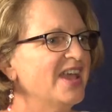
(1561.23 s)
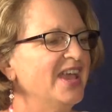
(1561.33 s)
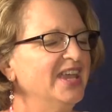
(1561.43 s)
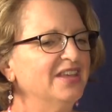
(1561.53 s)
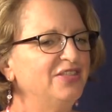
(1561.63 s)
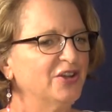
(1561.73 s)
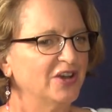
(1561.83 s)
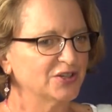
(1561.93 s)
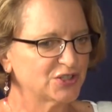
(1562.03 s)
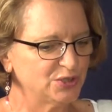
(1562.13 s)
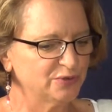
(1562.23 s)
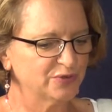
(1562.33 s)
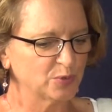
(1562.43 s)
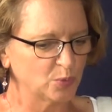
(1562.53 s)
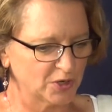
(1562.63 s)
and there are 2
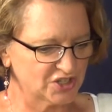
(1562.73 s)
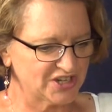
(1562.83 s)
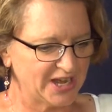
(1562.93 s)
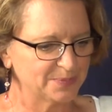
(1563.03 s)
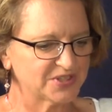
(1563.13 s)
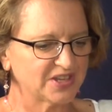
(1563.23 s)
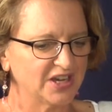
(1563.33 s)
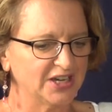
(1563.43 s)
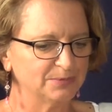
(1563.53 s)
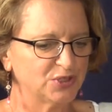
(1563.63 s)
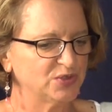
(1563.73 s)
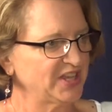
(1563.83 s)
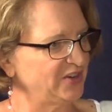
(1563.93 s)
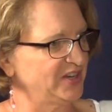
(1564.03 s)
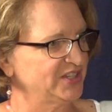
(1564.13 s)
workshops, 2
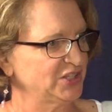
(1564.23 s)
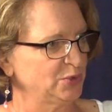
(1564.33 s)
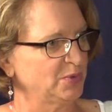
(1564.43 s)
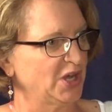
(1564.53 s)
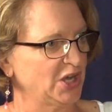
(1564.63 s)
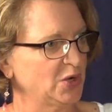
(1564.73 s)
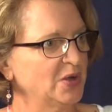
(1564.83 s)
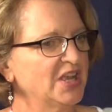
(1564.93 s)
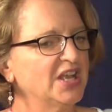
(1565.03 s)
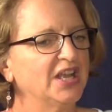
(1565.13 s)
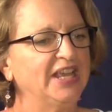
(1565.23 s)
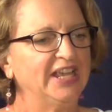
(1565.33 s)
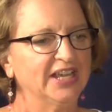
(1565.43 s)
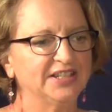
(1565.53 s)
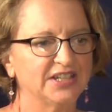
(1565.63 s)
Saturdays in a row,
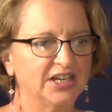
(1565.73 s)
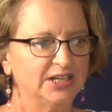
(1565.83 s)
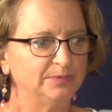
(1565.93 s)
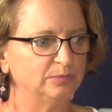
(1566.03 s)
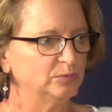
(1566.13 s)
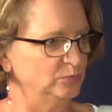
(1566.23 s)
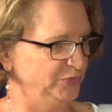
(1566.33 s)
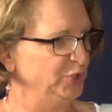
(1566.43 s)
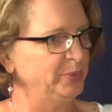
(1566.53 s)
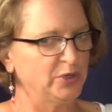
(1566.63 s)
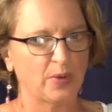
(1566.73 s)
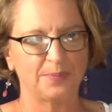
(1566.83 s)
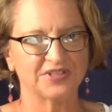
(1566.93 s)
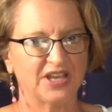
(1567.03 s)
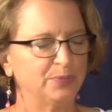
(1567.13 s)
and there'll be a
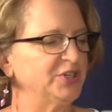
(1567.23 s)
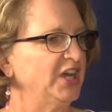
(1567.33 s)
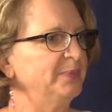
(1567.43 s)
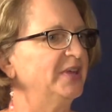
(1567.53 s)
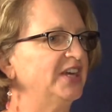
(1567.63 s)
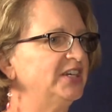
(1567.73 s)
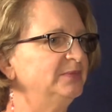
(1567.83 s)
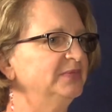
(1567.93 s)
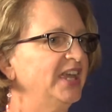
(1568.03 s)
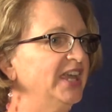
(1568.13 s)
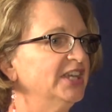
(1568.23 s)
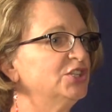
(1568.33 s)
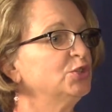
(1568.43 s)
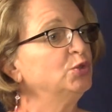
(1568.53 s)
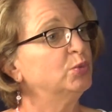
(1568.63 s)
website put up.
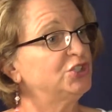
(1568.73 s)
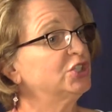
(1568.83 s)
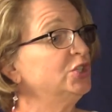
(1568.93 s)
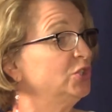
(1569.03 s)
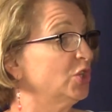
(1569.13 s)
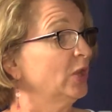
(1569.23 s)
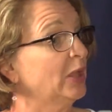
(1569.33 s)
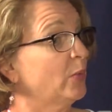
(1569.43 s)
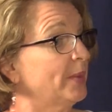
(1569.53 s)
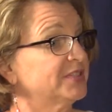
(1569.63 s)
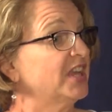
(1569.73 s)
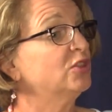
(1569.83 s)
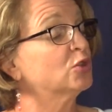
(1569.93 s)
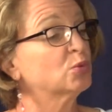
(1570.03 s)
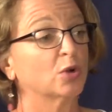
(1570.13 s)
And what you can do is go to that website.
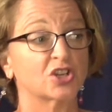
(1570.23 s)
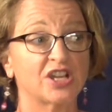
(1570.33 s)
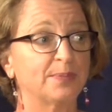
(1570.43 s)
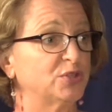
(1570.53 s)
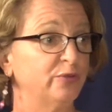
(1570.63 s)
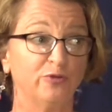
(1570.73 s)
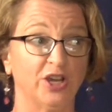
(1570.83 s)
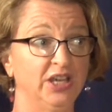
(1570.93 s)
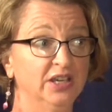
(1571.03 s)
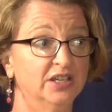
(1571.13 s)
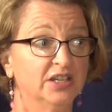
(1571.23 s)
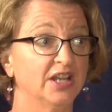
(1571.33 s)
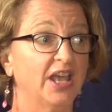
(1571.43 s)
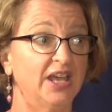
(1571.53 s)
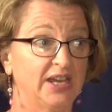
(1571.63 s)
Those workshops are free,
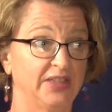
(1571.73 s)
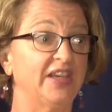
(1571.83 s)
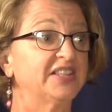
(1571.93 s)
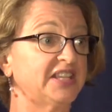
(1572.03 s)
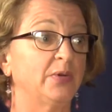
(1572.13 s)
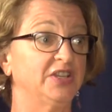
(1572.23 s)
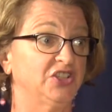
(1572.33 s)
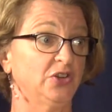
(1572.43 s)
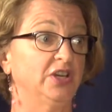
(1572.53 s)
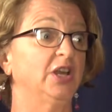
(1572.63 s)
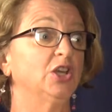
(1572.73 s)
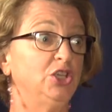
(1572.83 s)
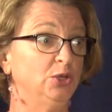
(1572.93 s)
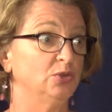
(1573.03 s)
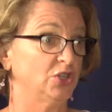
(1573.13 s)
and that's how I started a
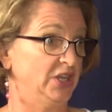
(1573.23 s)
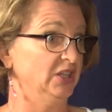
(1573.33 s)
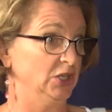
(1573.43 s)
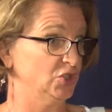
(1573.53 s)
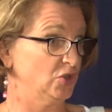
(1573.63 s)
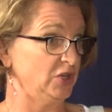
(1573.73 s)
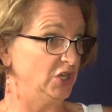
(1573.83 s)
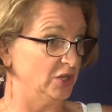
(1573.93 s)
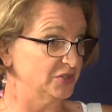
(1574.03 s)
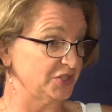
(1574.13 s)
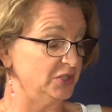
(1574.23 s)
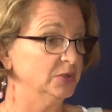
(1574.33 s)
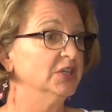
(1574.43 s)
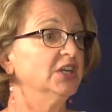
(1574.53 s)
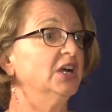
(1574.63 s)
huge healing journey. Also,
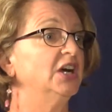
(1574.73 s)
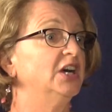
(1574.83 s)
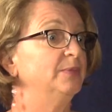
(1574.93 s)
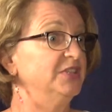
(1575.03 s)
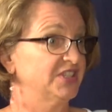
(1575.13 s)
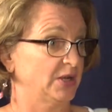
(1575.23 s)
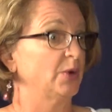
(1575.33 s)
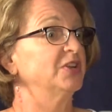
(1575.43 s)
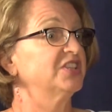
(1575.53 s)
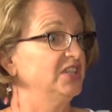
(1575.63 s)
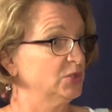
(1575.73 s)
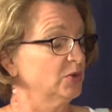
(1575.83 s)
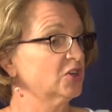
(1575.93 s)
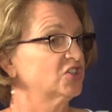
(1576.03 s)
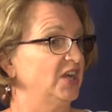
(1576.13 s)
so I went to these
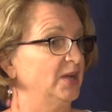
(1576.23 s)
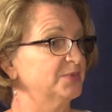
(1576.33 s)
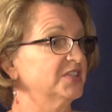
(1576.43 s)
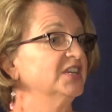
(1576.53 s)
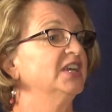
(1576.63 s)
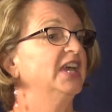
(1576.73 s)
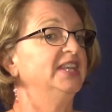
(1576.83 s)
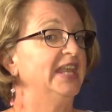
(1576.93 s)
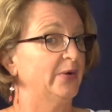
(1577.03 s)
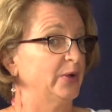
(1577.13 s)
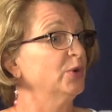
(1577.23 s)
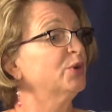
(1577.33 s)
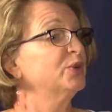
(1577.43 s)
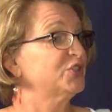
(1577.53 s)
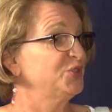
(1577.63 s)
workshops, and now I
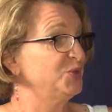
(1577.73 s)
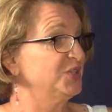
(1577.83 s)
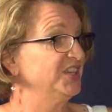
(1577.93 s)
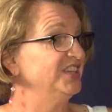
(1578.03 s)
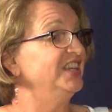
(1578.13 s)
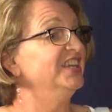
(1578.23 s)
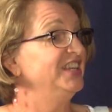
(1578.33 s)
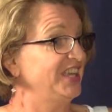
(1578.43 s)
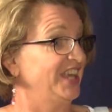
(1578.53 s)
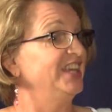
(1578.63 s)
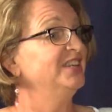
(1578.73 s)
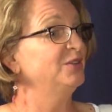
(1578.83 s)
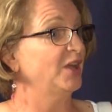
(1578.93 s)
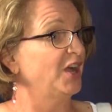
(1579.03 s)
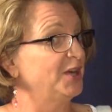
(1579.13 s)
work with Susan in
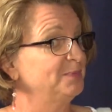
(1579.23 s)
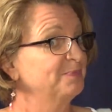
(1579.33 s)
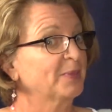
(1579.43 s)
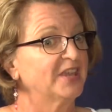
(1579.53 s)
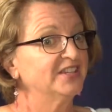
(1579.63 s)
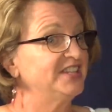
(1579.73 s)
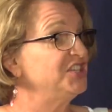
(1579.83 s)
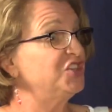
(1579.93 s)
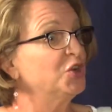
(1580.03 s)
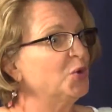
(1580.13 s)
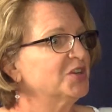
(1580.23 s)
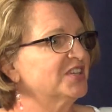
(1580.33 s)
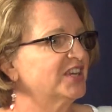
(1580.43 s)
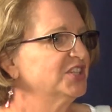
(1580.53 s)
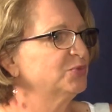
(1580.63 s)
teaching courses,
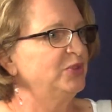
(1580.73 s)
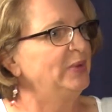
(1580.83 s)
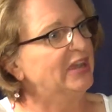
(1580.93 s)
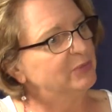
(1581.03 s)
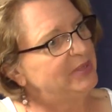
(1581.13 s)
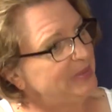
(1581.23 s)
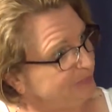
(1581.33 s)
because we